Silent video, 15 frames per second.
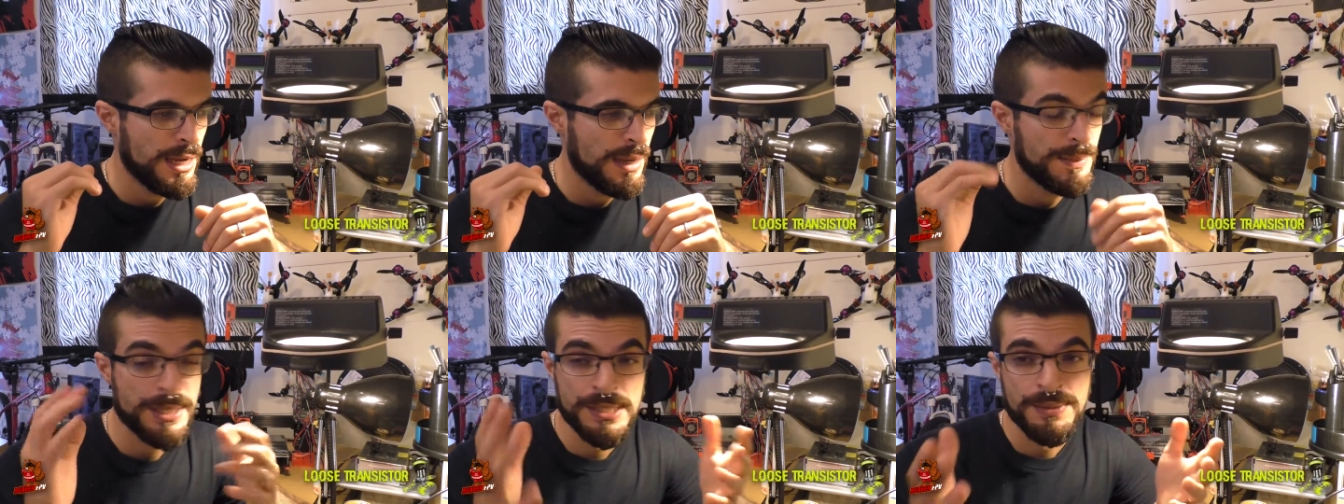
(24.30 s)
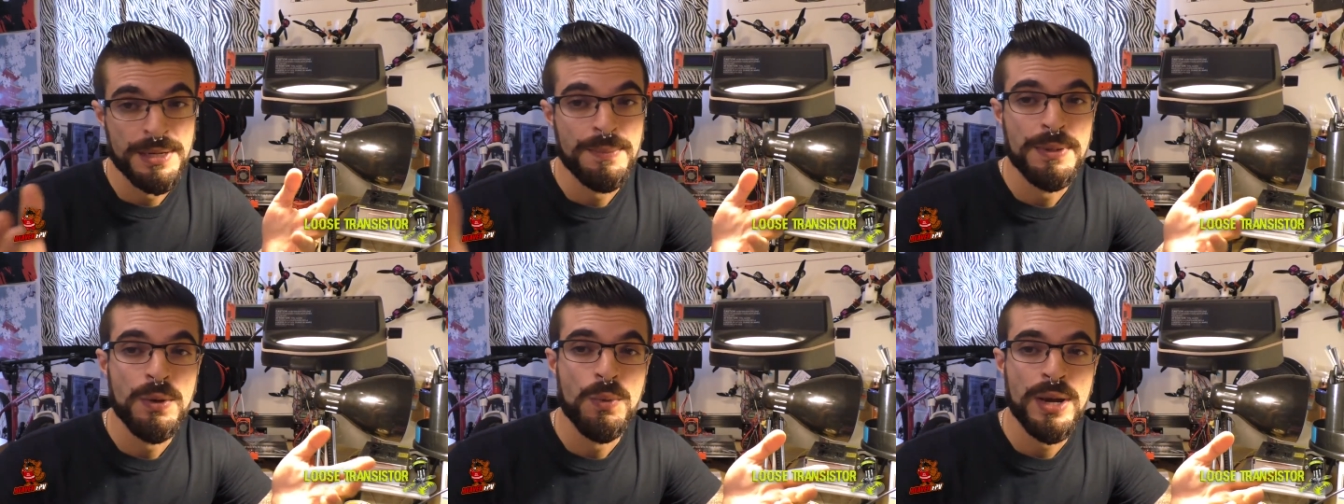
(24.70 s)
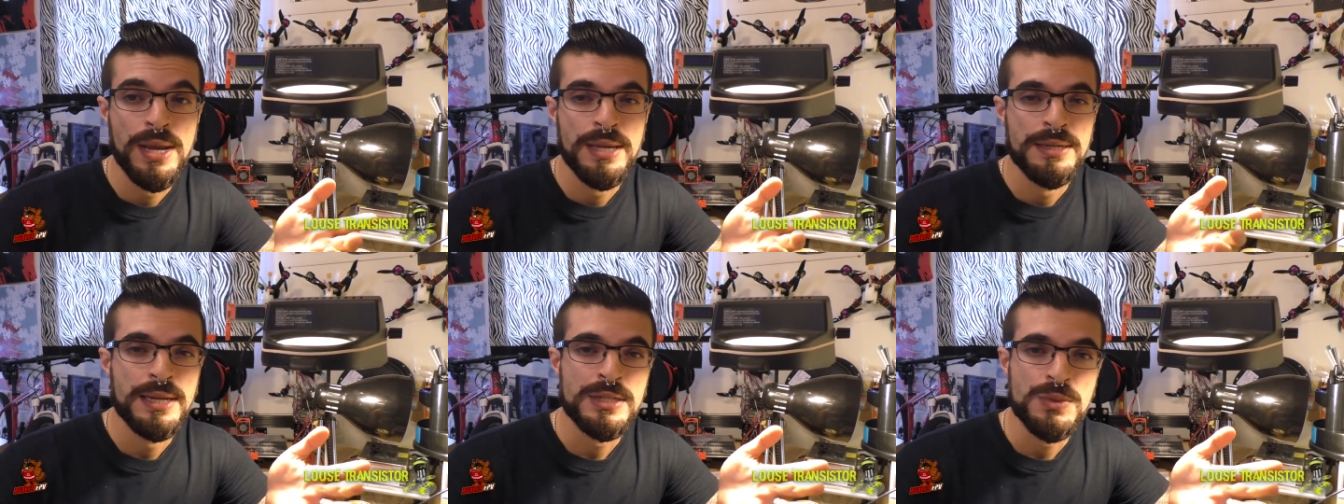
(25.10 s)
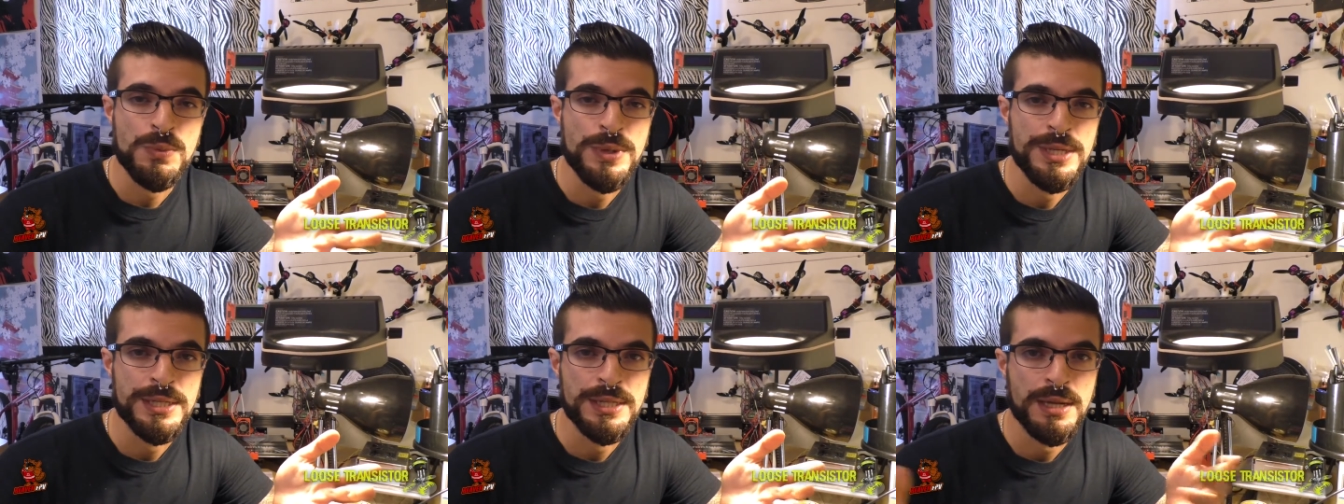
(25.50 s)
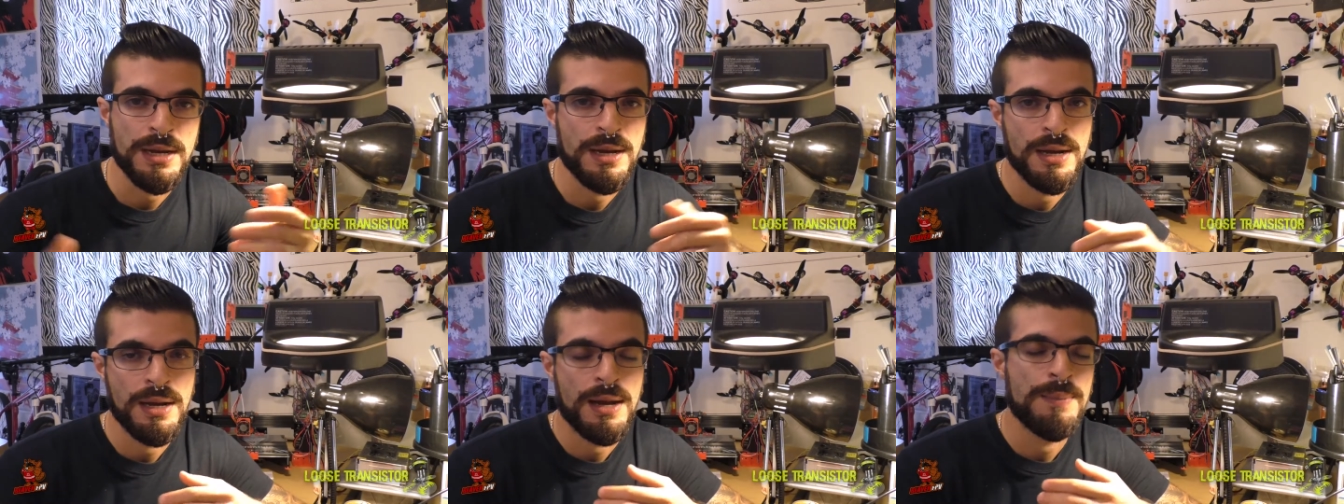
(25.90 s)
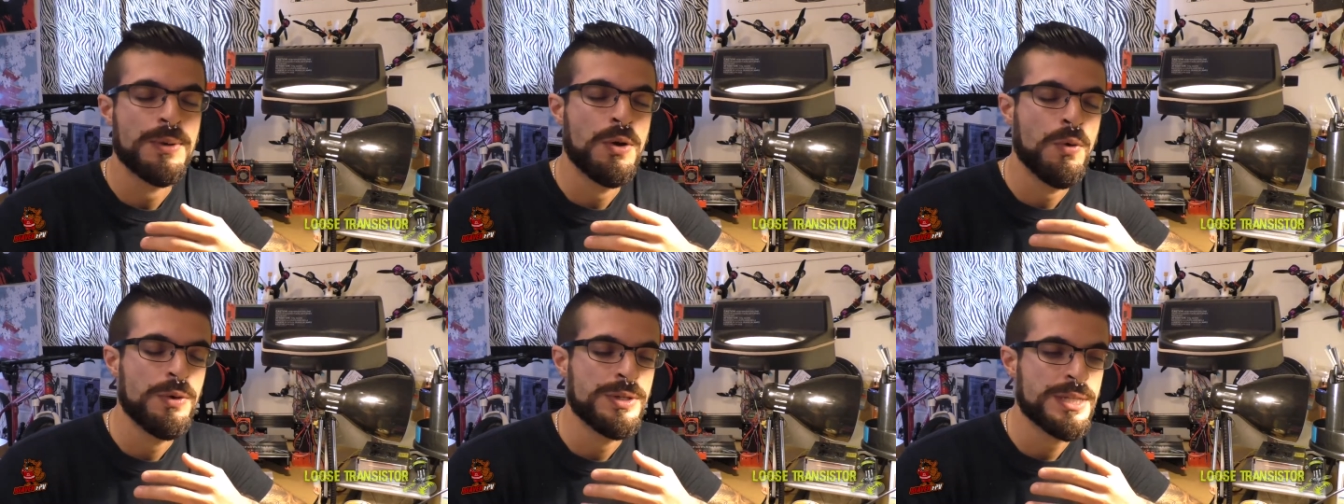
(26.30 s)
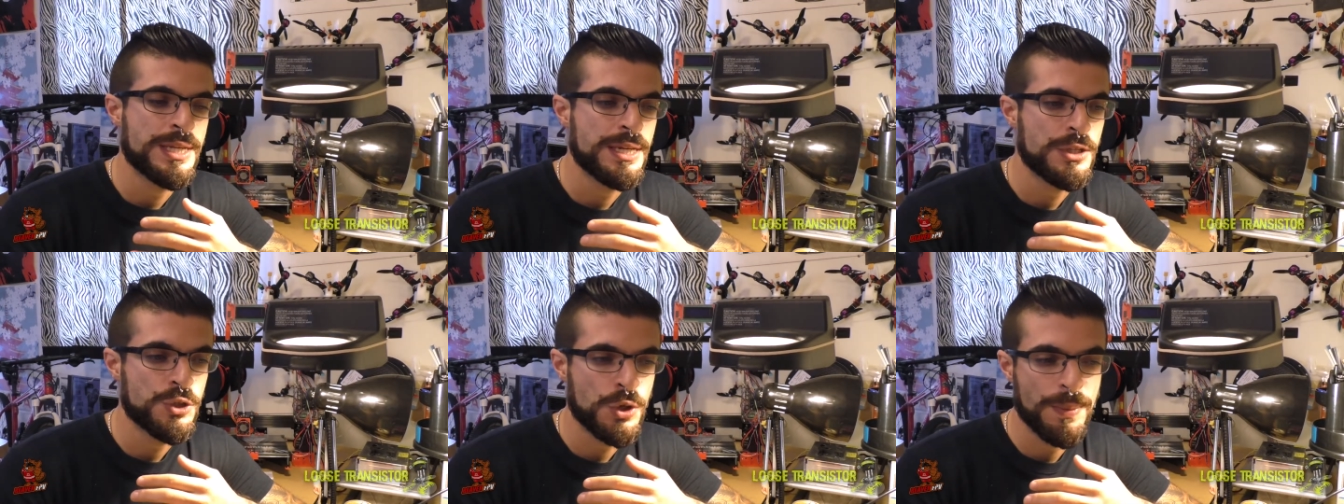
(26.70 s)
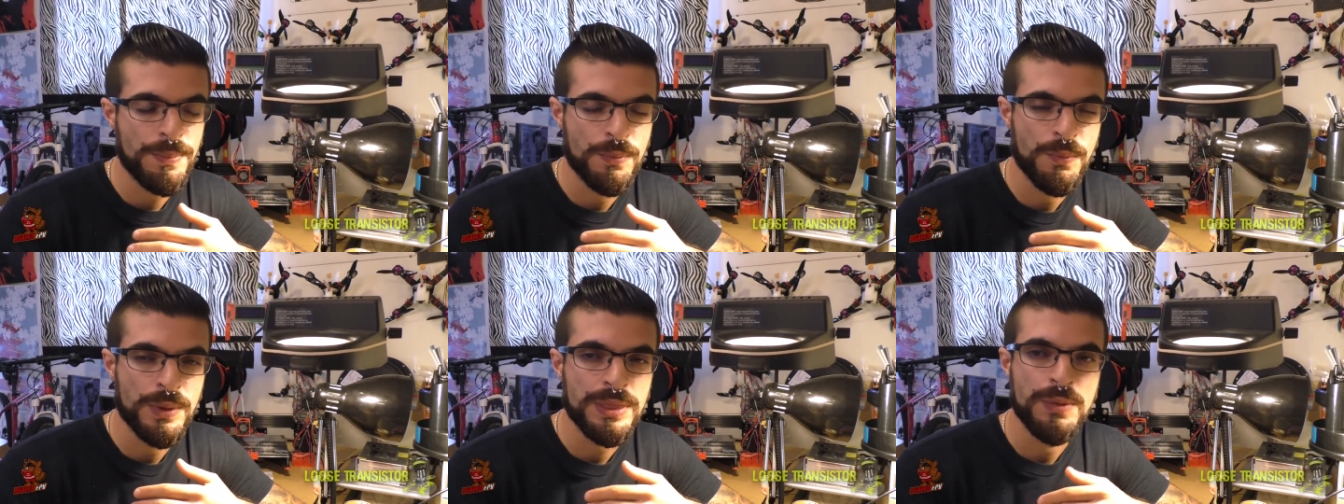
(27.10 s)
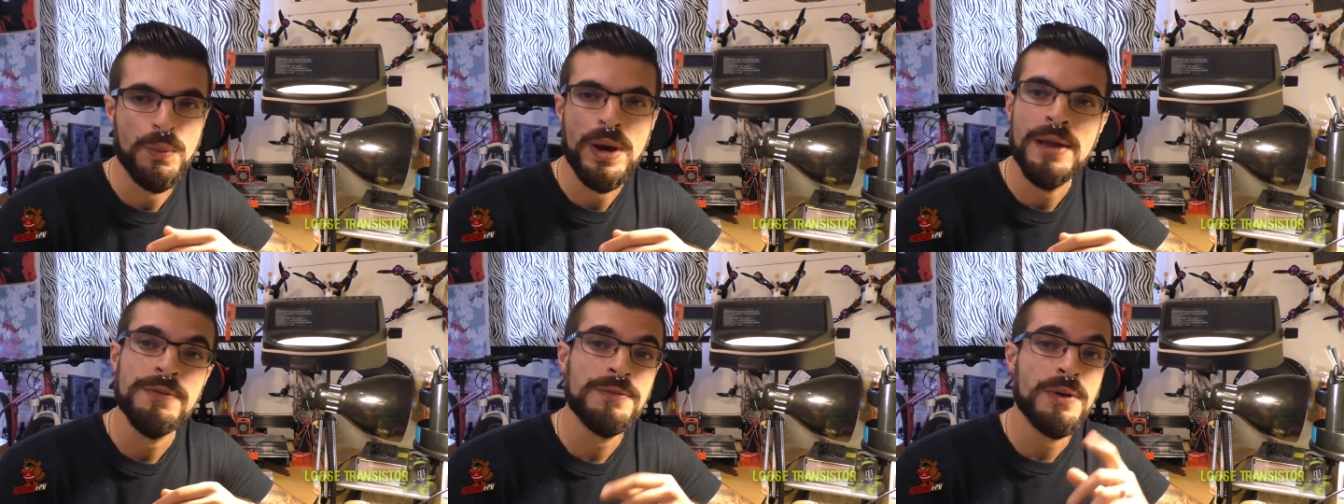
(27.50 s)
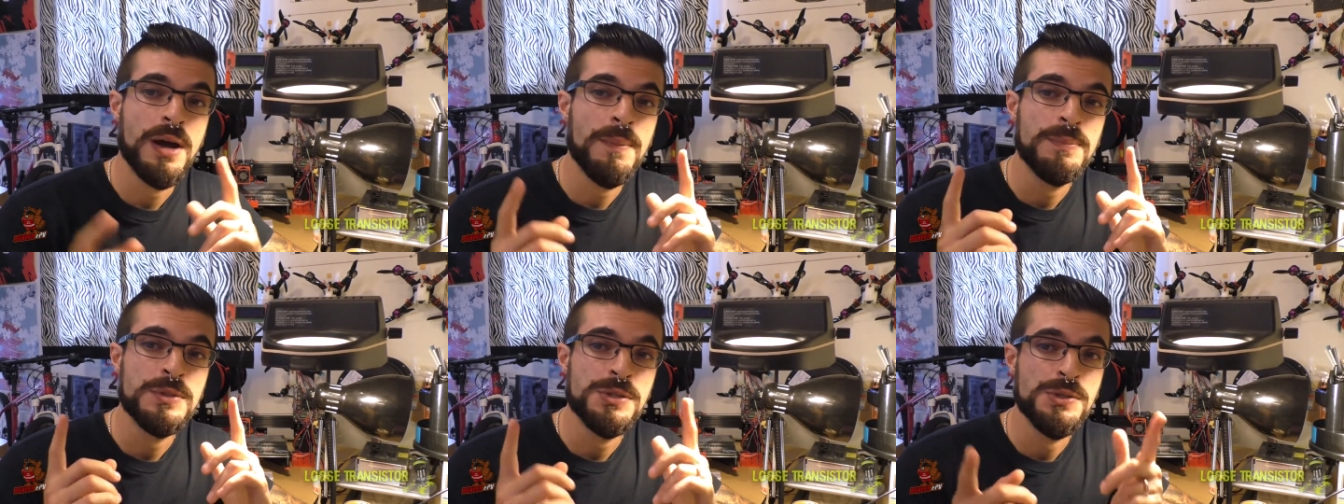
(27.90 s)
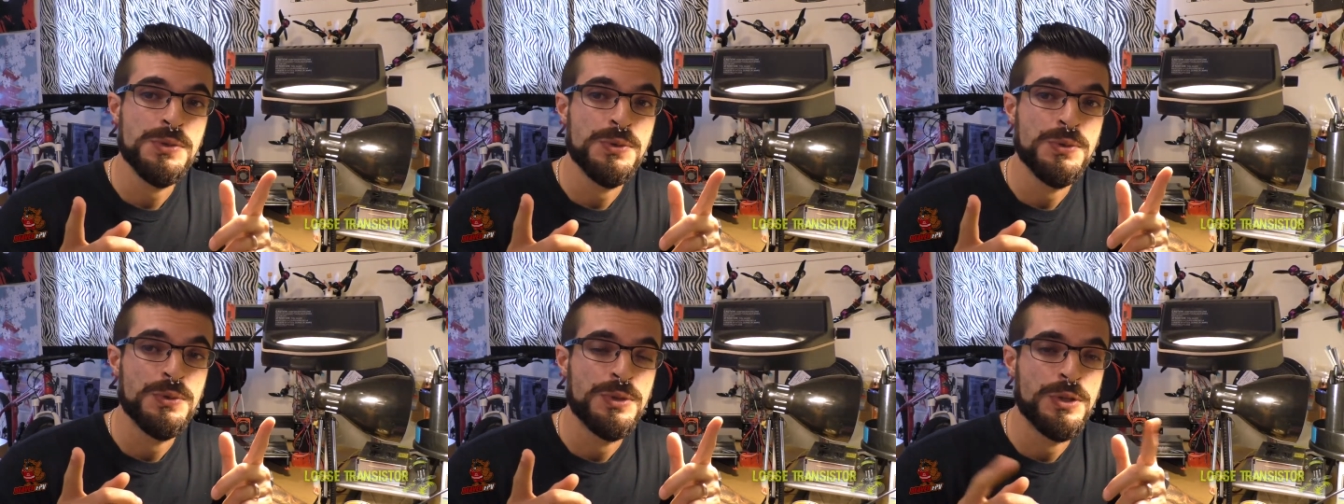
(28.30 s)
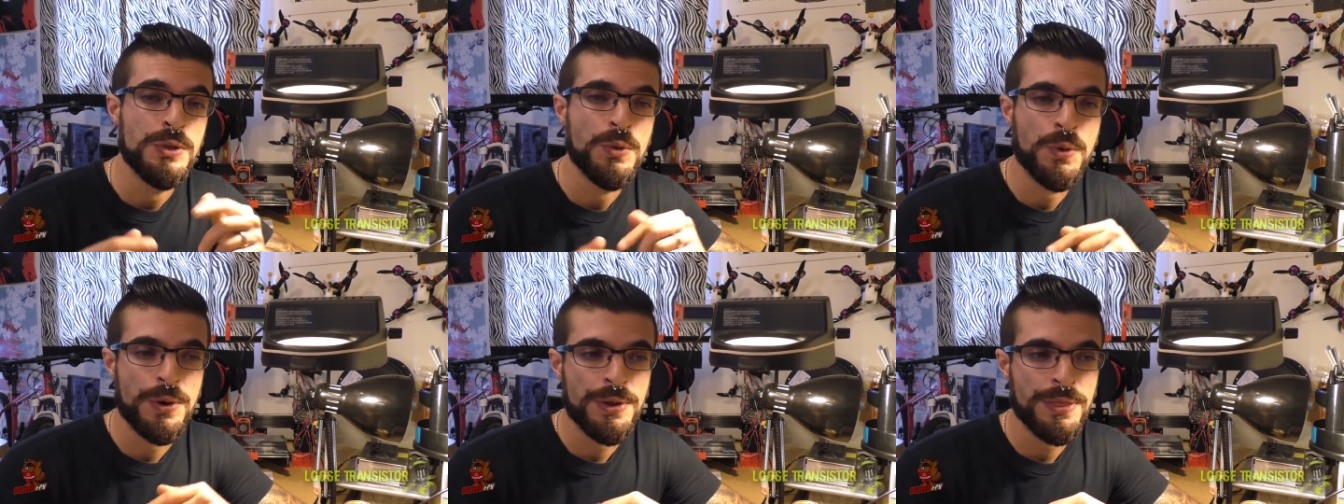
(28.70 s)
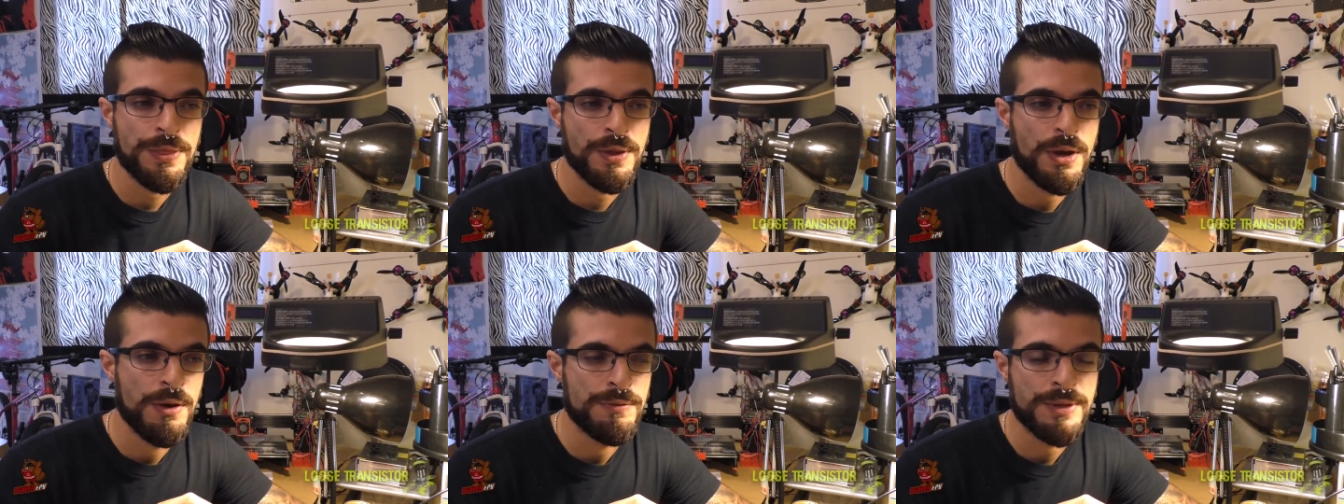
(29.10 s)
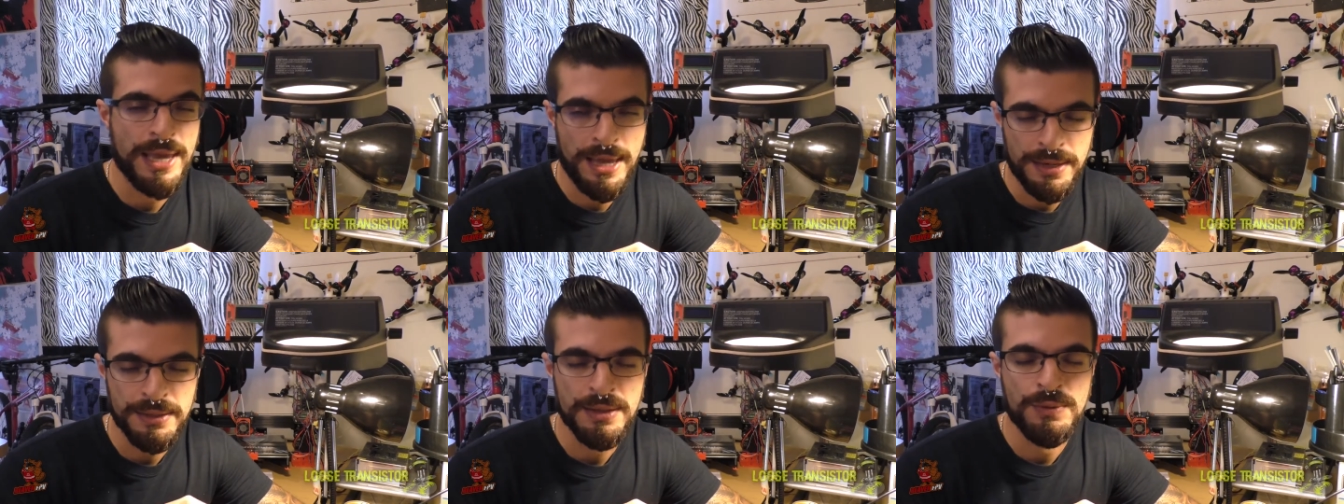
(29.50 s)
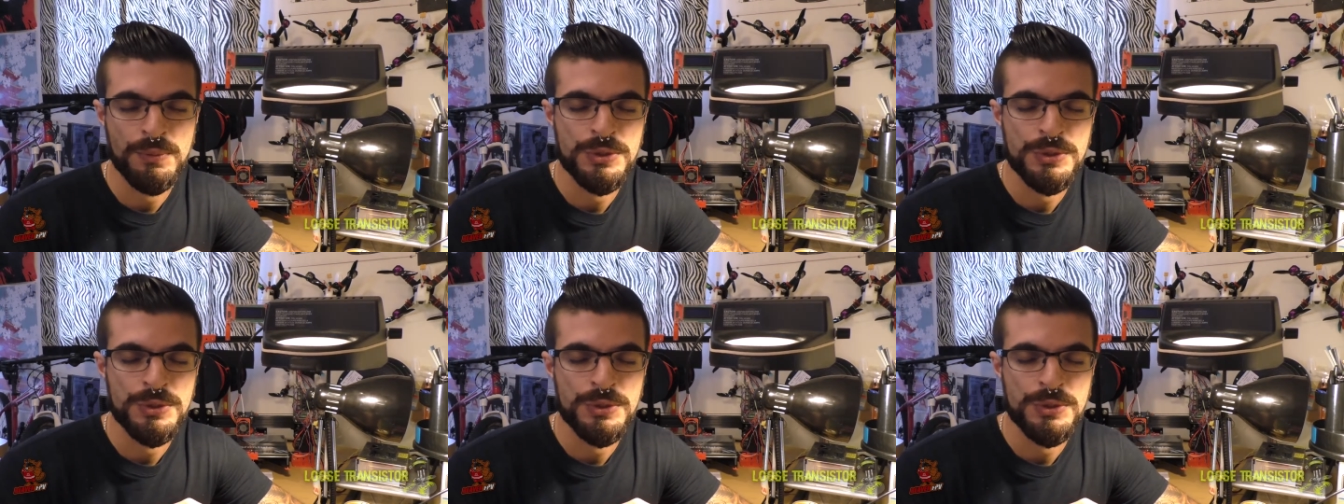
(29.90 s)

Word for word: because I'm going to be away next week. I'm taking a trip with the wife up to the north of Canada,